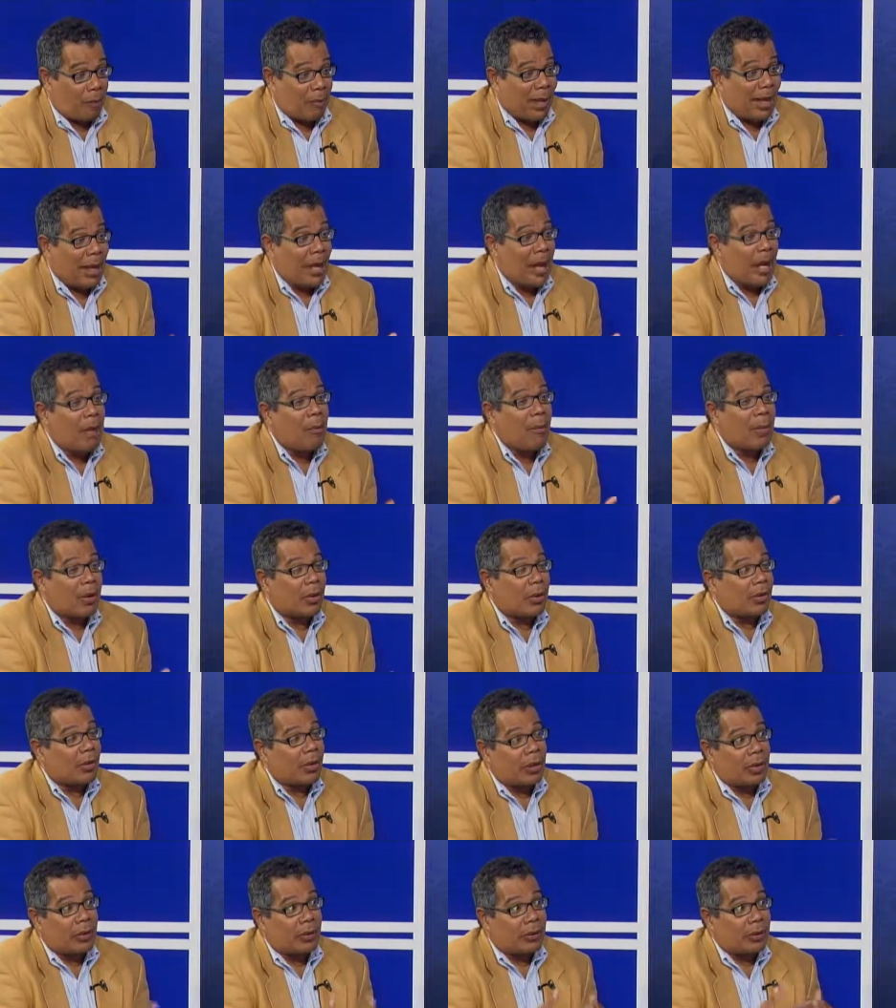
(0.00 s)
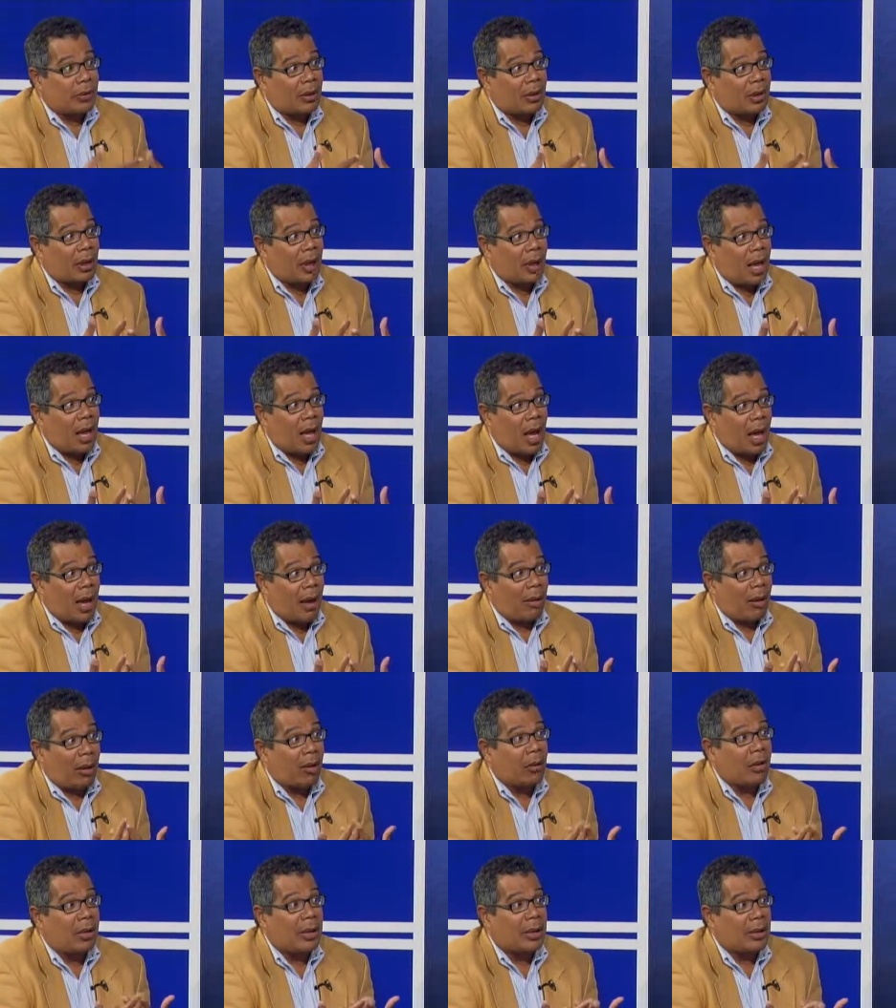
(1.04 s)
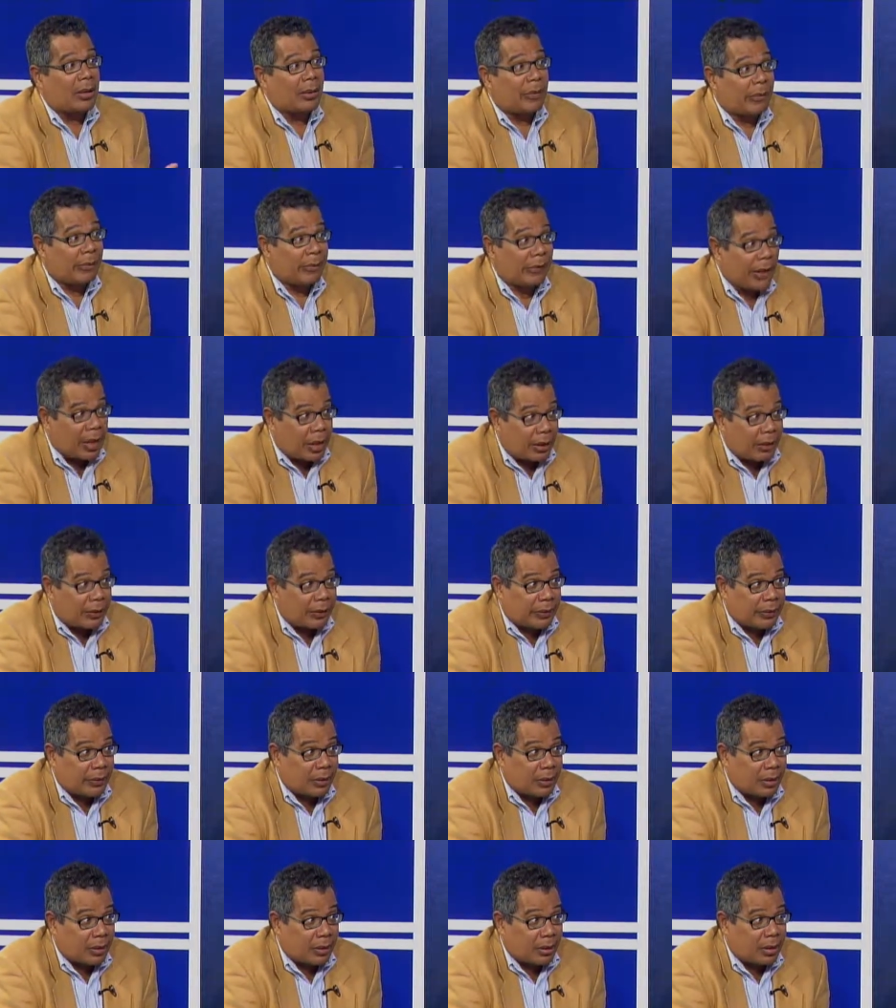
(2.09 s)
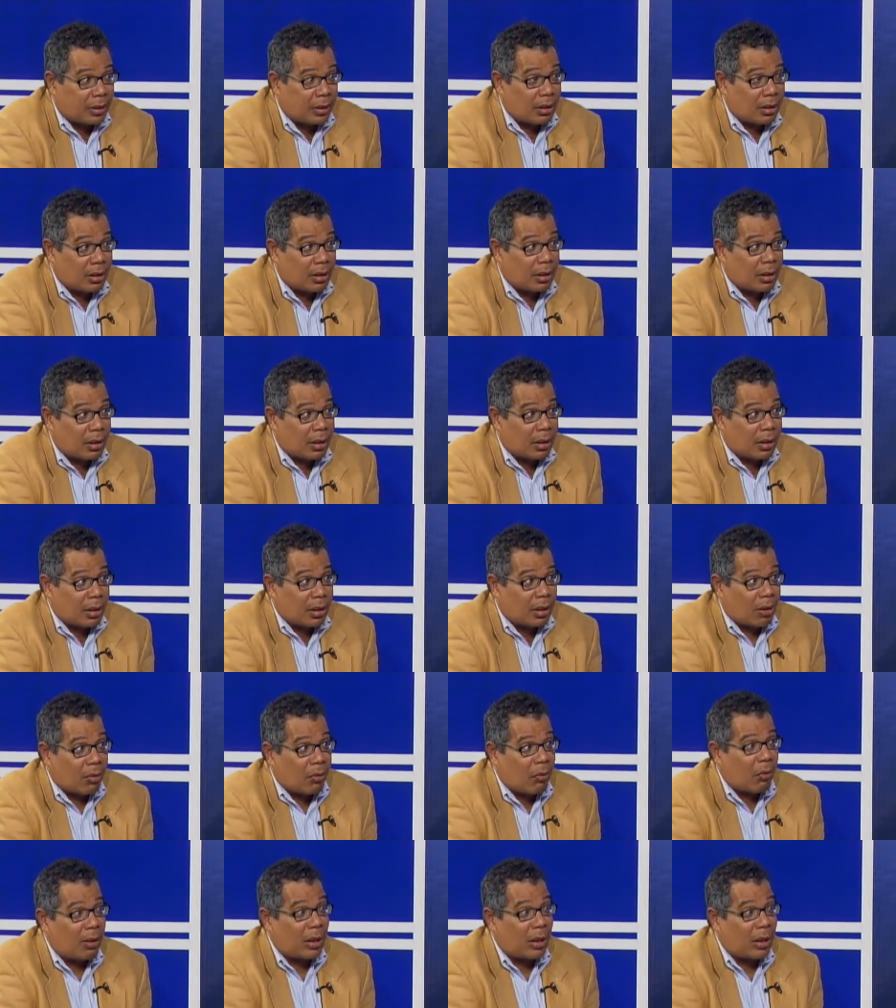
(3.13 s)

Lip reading: immigrants are going to face when